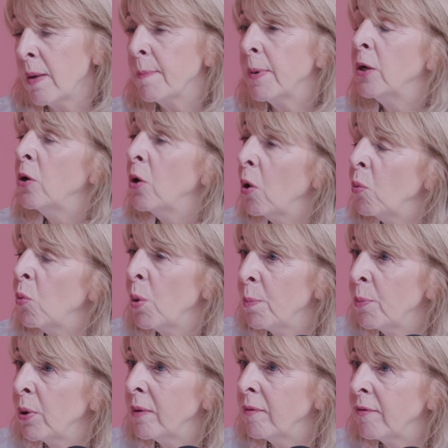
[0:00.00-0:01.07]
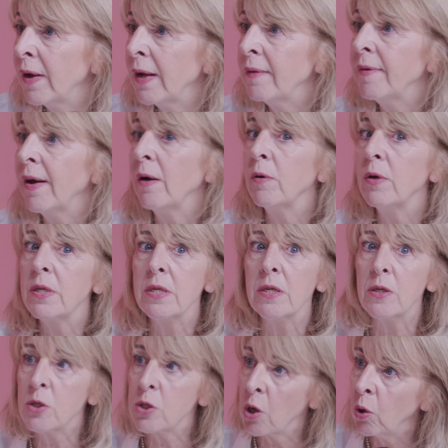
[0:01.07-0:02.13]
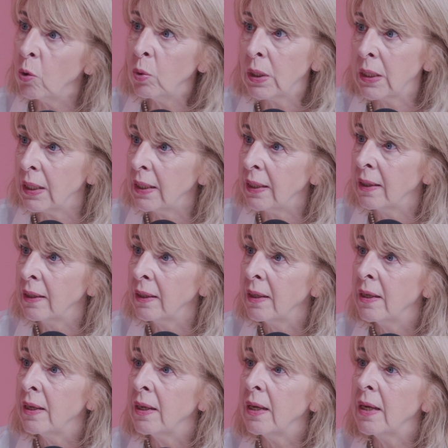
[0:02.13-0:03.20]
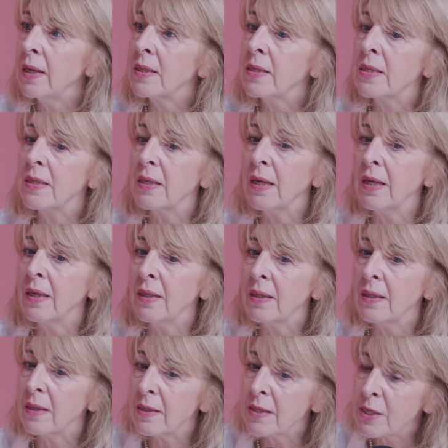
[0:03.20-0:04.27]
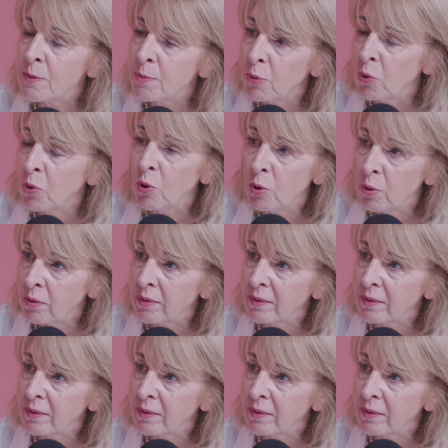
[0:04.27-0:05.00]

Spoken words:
but not 1.5 hours totally. It's in small